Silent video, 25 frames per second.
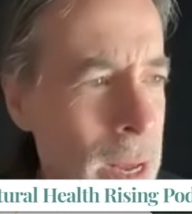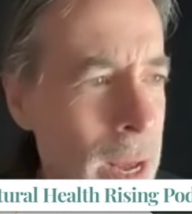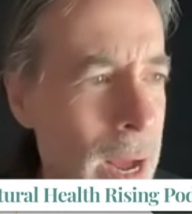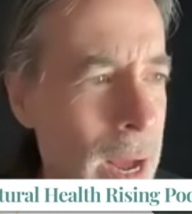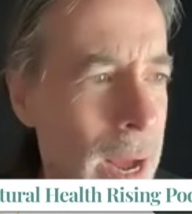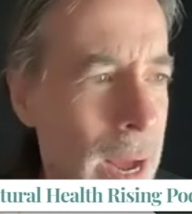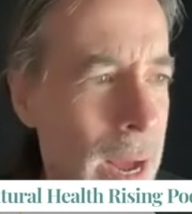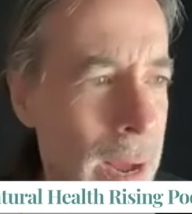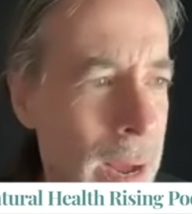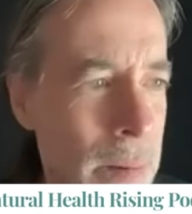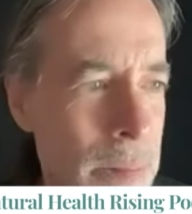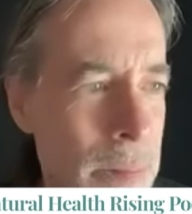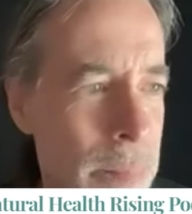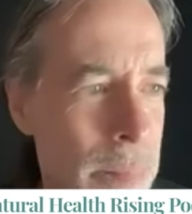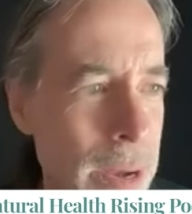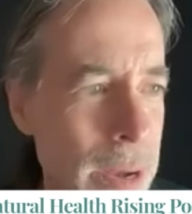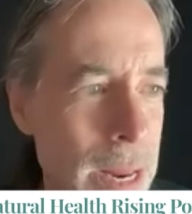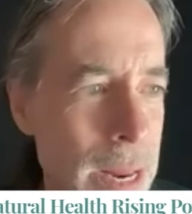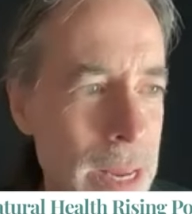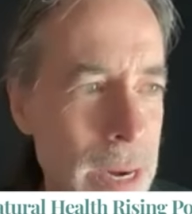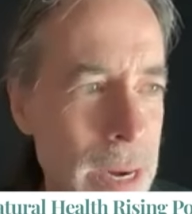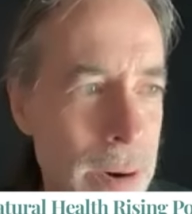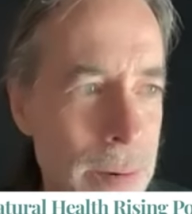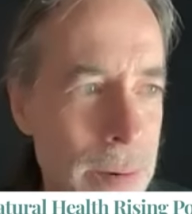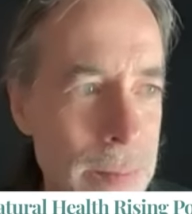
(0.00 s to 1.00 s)

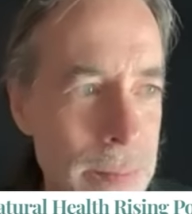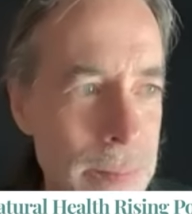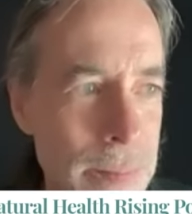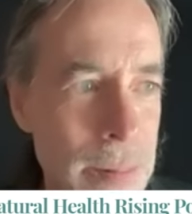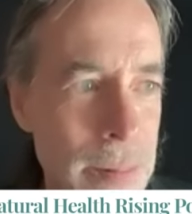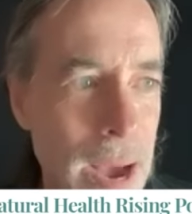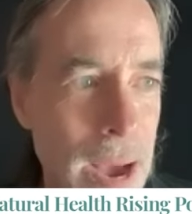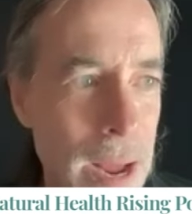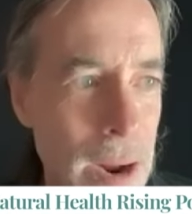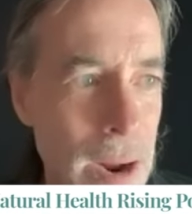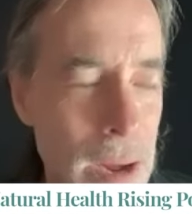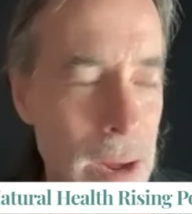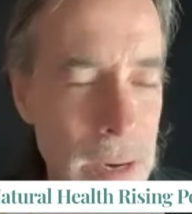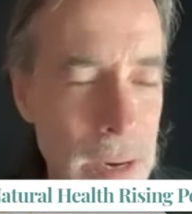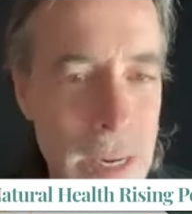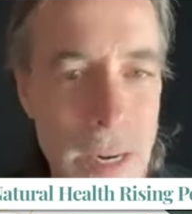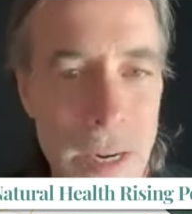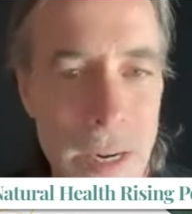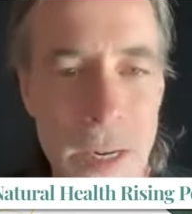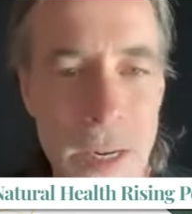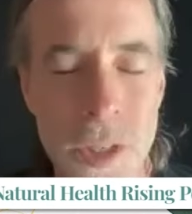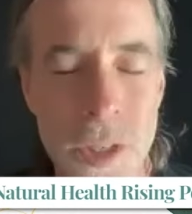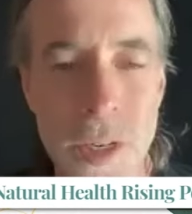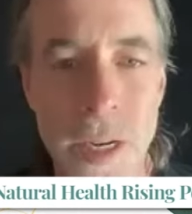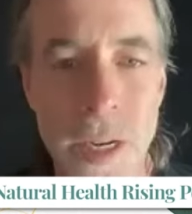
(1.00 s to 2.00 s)
But not all
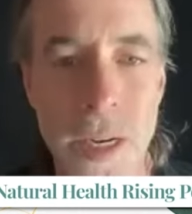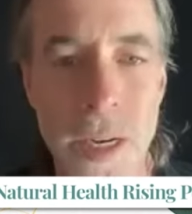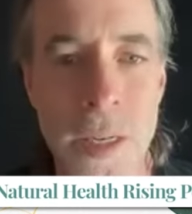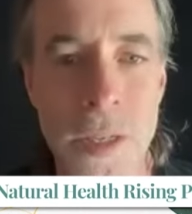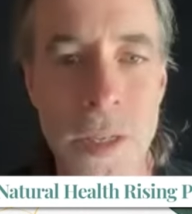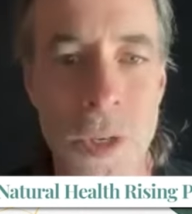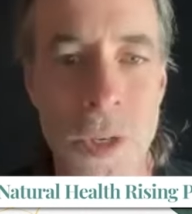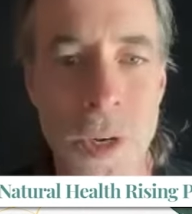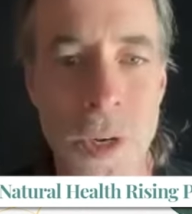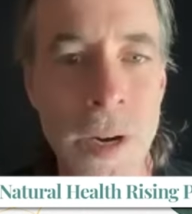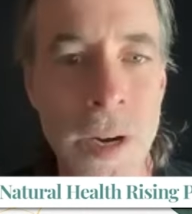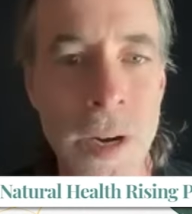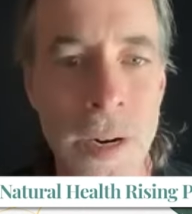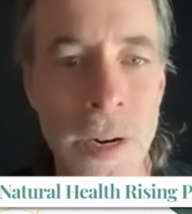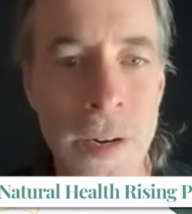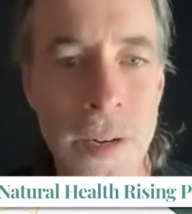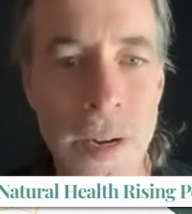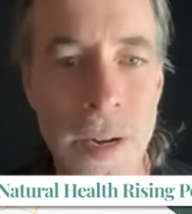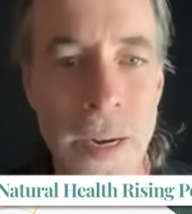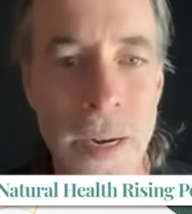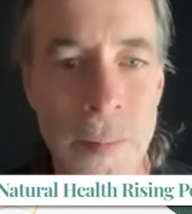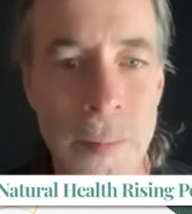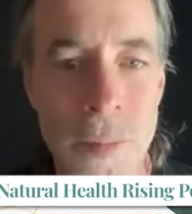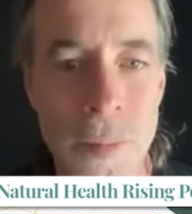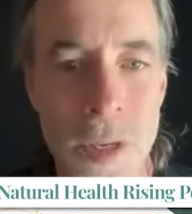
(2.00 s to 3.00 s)
conditioning is good.
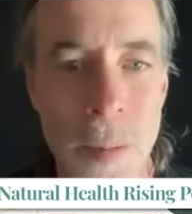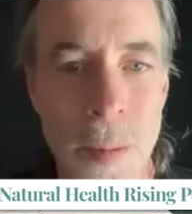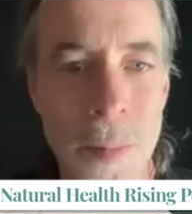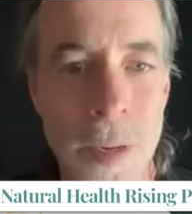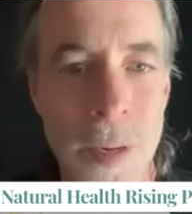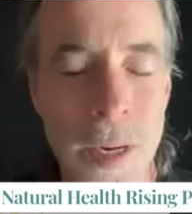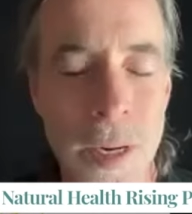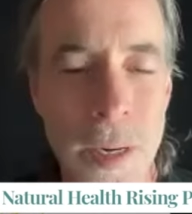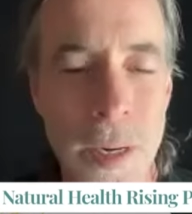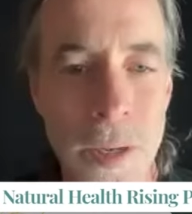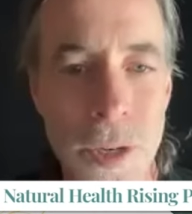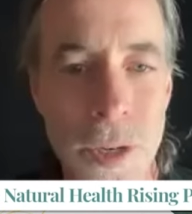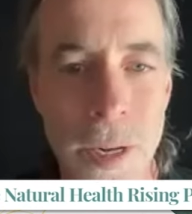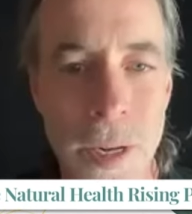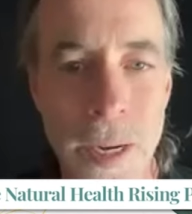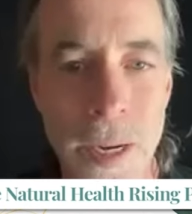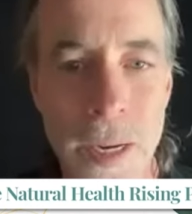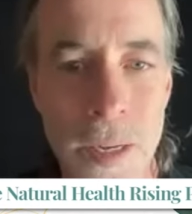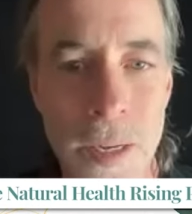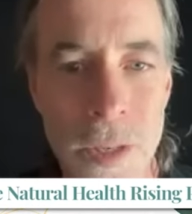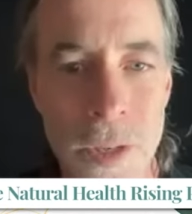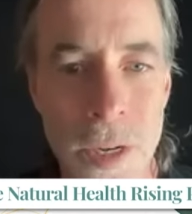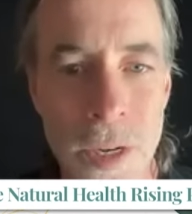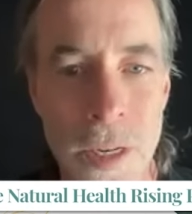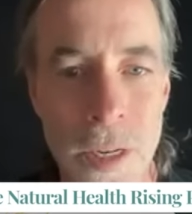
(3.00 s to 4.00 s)
Some conditioning
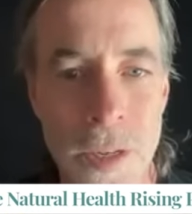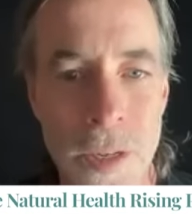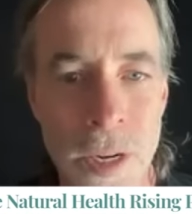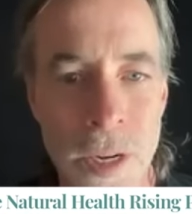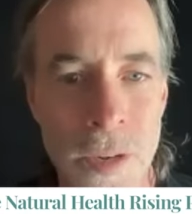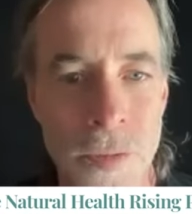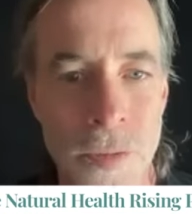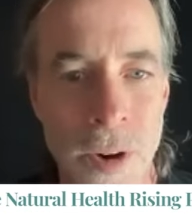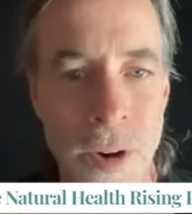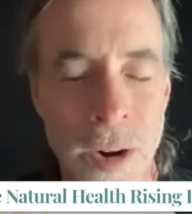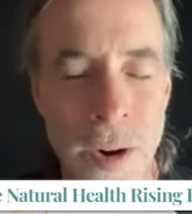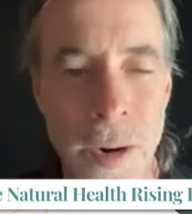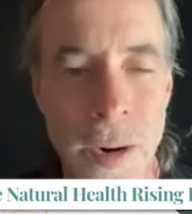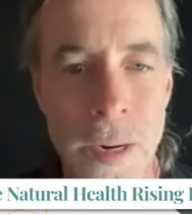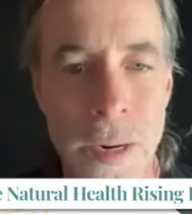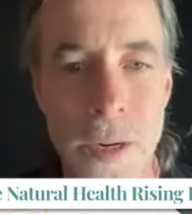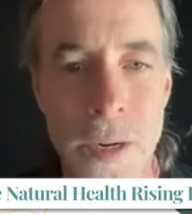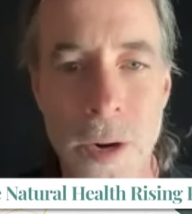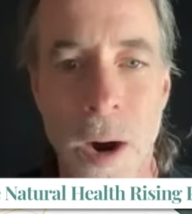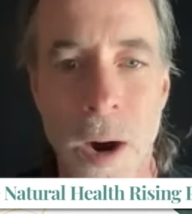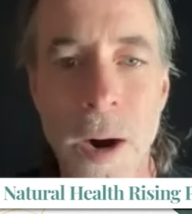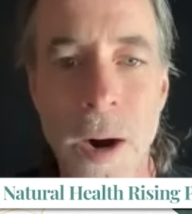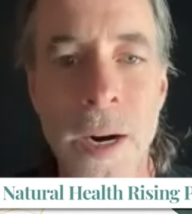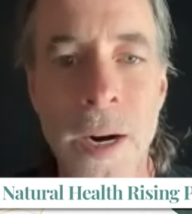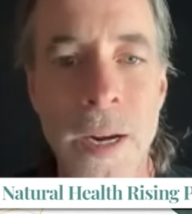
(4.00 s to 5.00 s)
is very
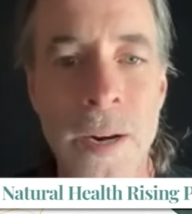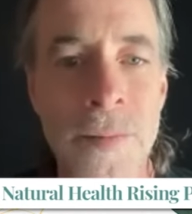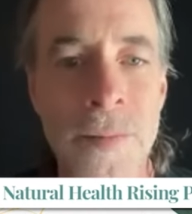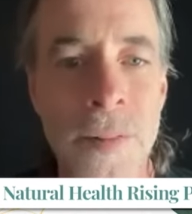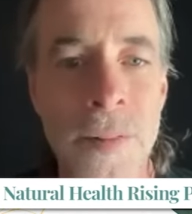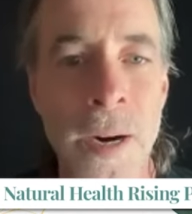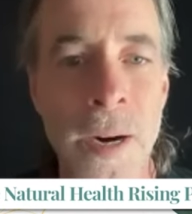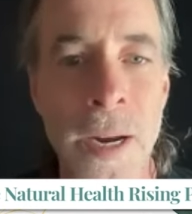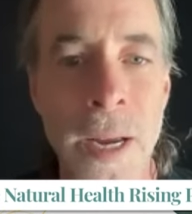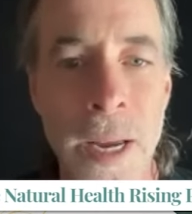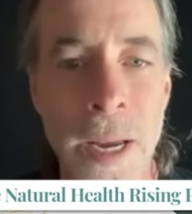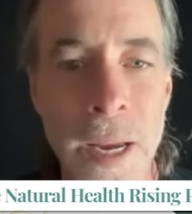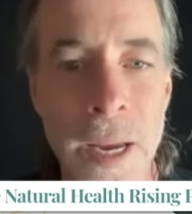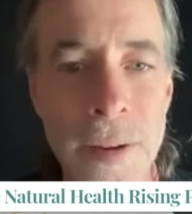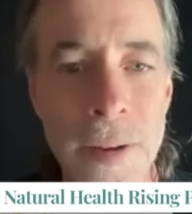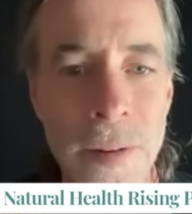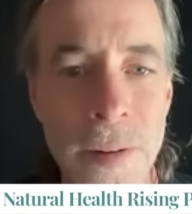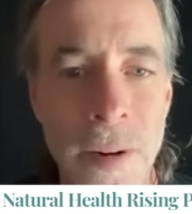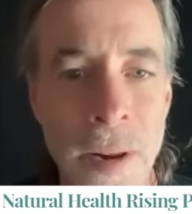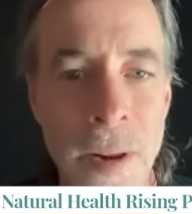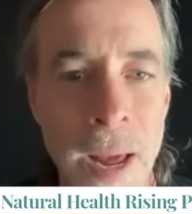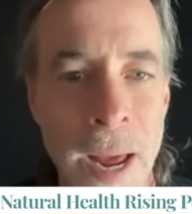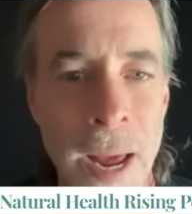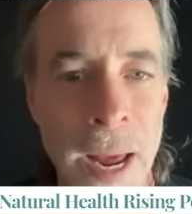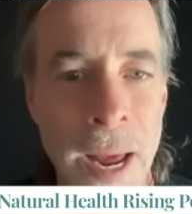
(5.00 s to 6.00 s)
dark and very
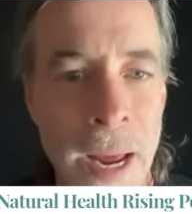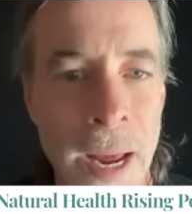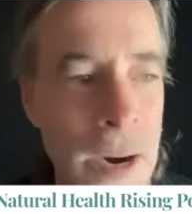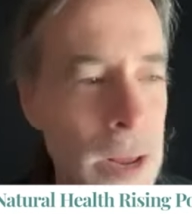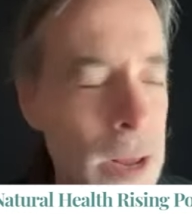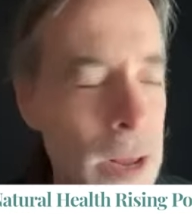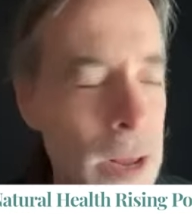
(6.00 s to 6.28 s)
evil. And